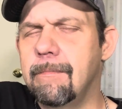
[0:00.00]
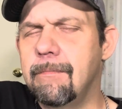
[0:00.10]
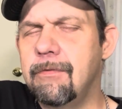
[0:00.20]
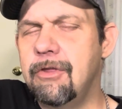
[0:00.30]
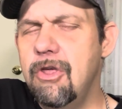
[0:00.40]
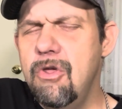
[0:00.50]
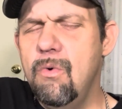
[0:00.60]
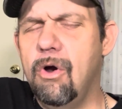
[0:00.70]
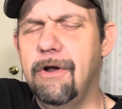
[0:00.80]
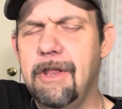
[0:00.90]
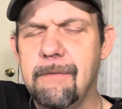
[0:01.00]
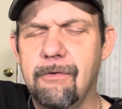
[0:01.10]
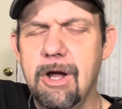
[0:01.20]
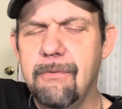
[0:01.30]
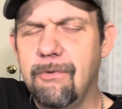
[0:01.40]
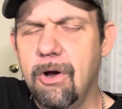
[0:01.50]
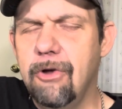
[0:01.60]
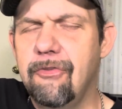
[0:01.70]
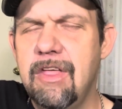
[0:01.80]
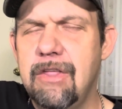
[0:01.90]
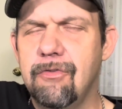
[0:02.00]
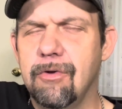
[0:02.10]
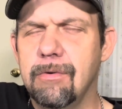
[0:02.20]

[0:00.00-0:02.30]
You are their very first teacher.